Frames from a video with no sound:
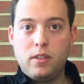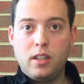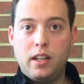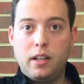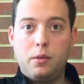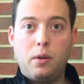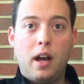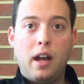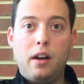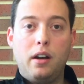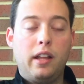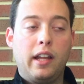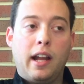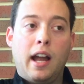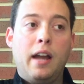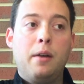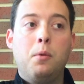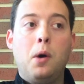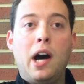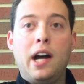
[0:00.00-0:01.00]

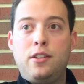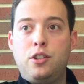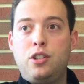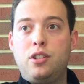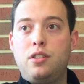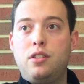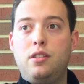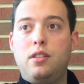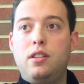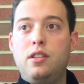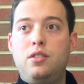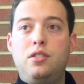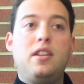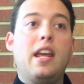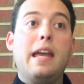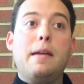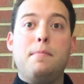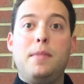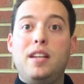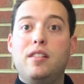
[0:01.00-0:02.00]
I watched the
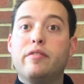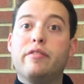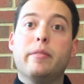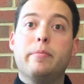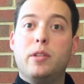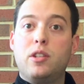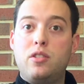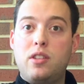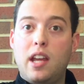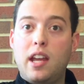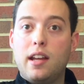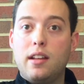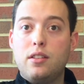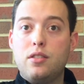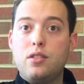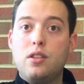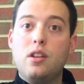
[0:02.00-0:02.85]
state meet from the stands.